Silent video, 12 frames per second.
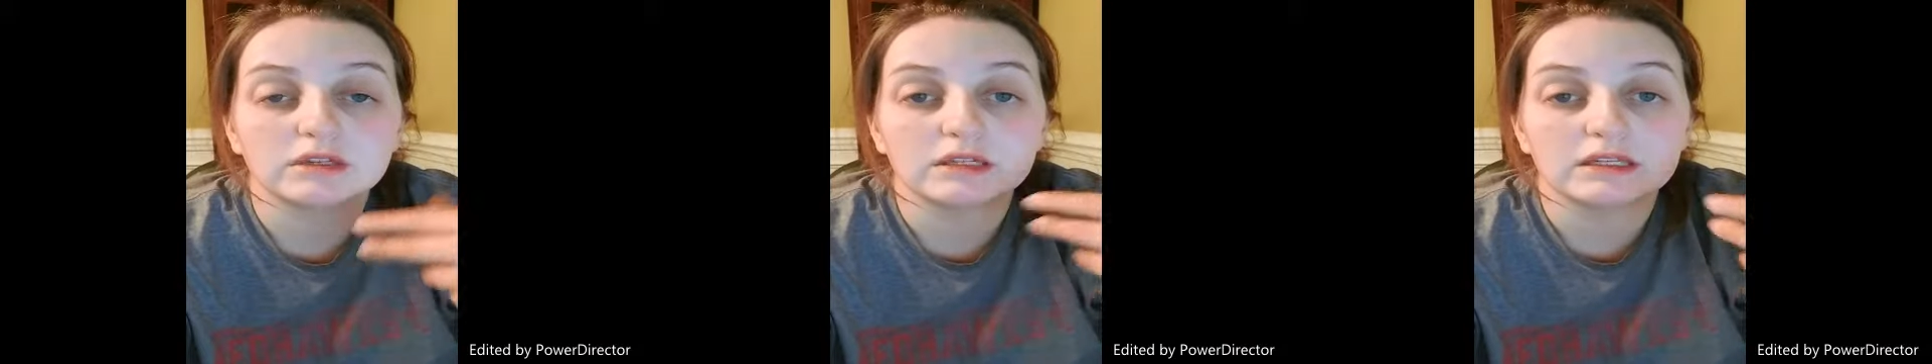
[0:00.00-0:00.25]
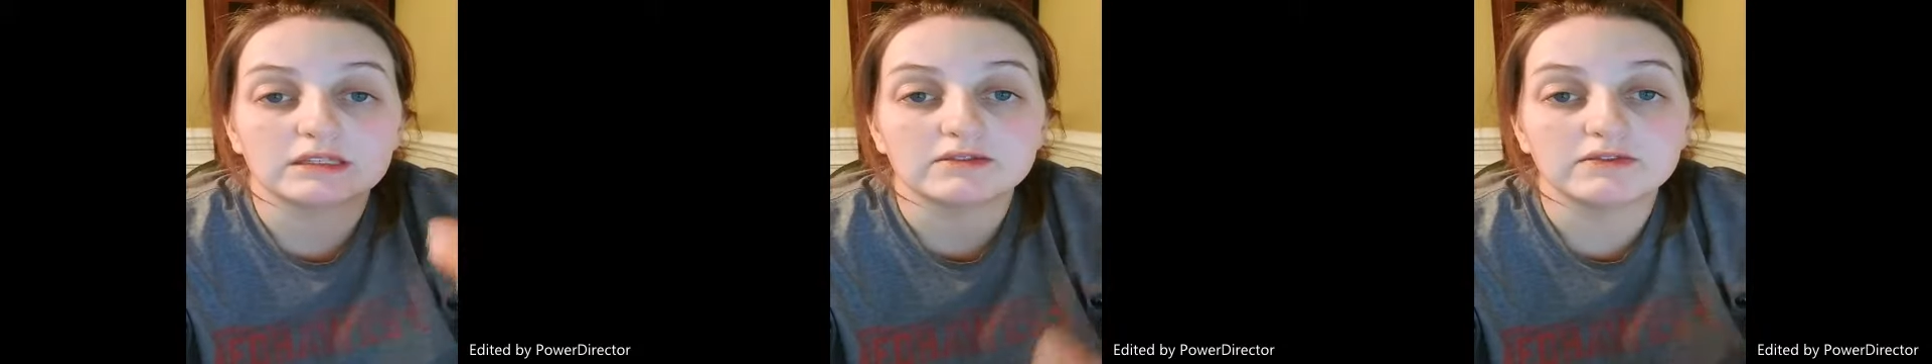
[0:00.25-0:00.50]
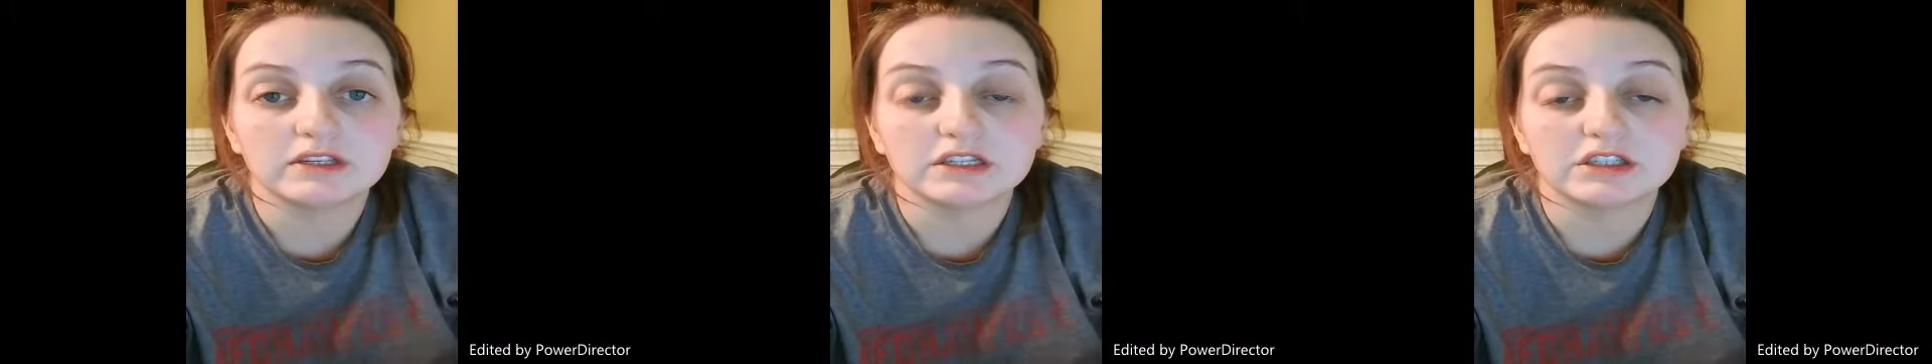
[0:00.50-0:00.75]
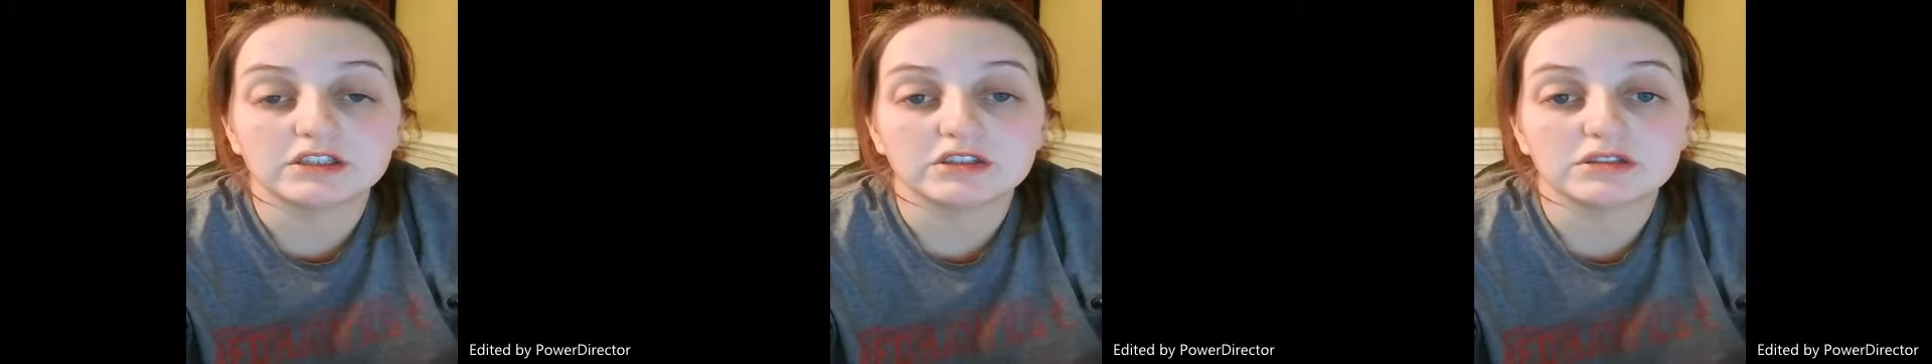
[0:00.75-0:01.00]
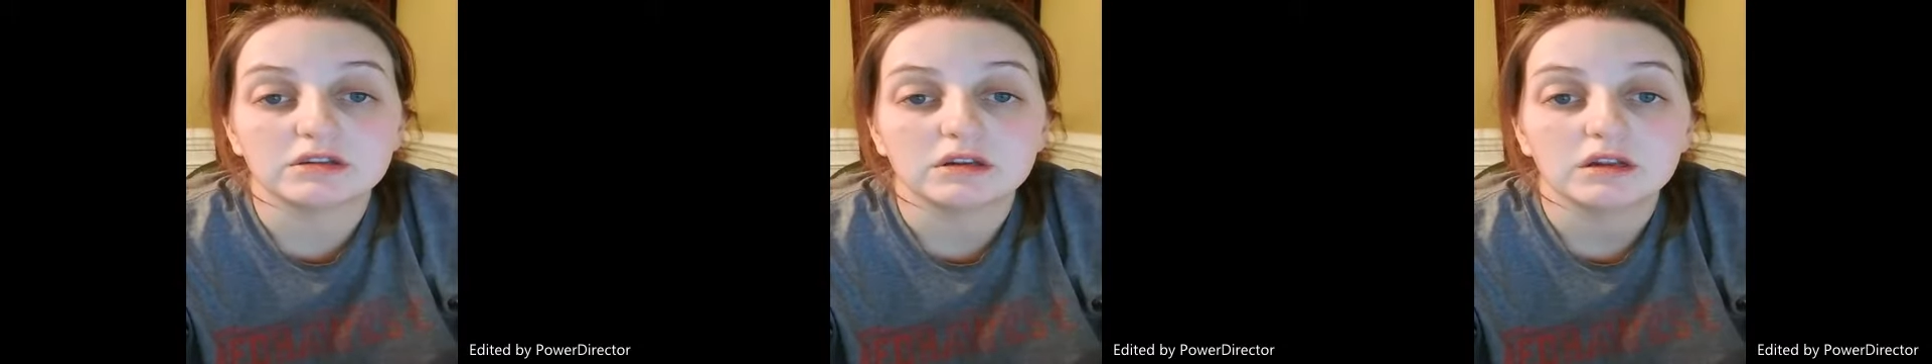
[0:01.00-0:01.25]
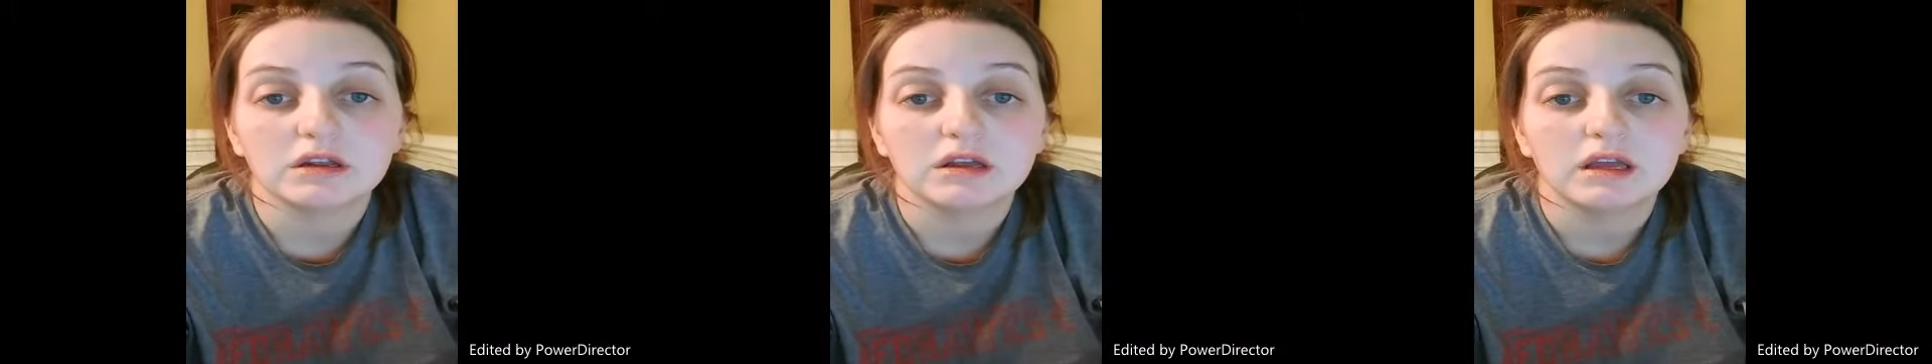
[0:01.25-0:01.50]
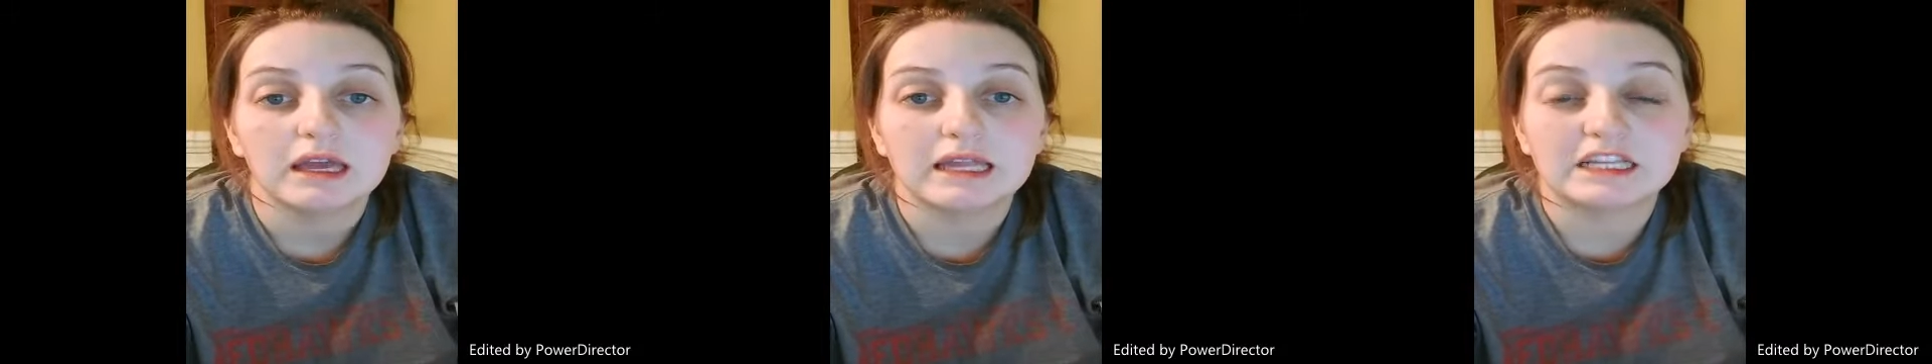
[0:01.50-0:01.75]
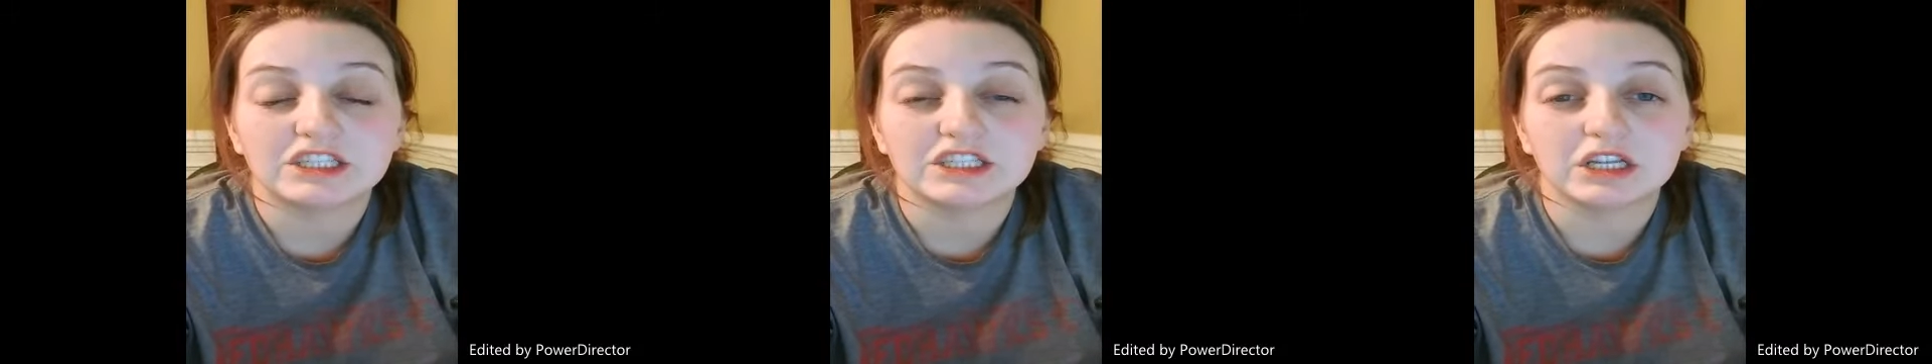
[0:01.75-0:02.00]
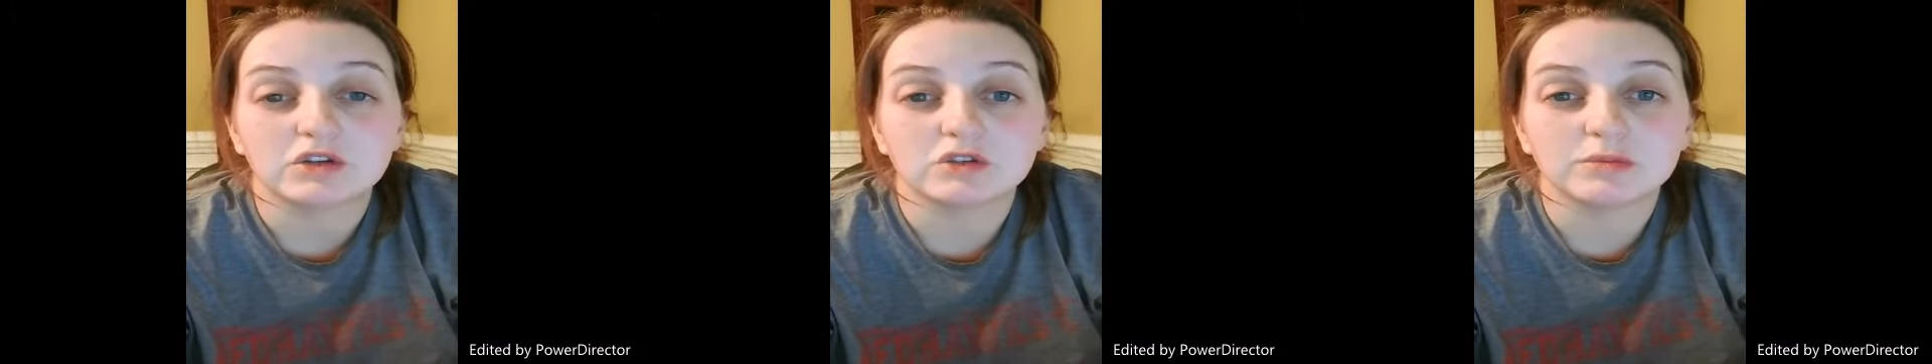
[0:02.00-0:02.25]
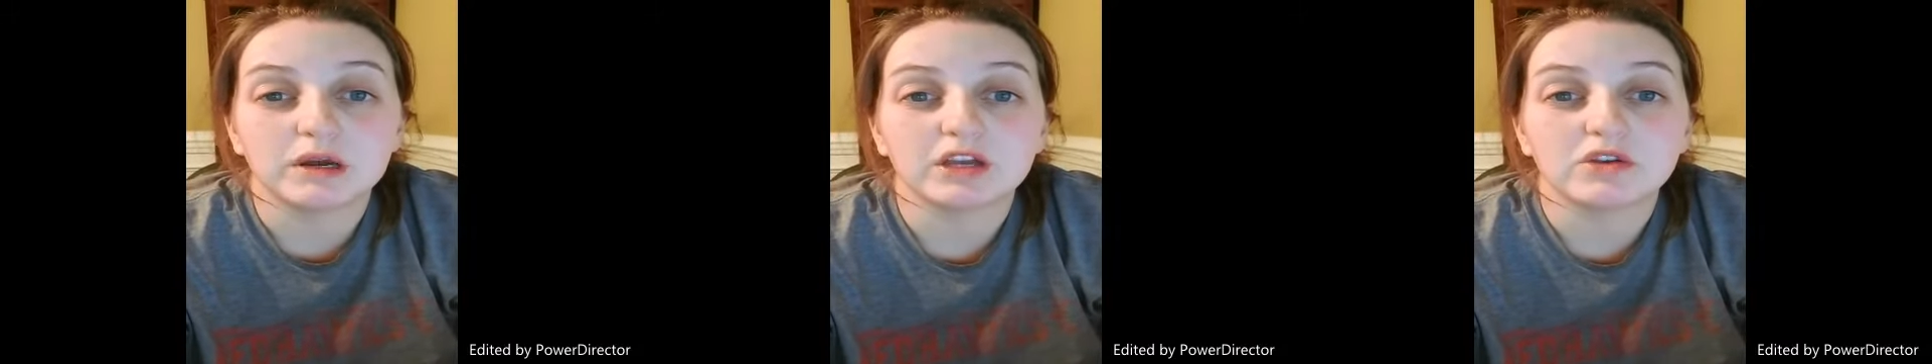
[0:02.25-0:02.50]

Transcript: it is finished and each day goes by,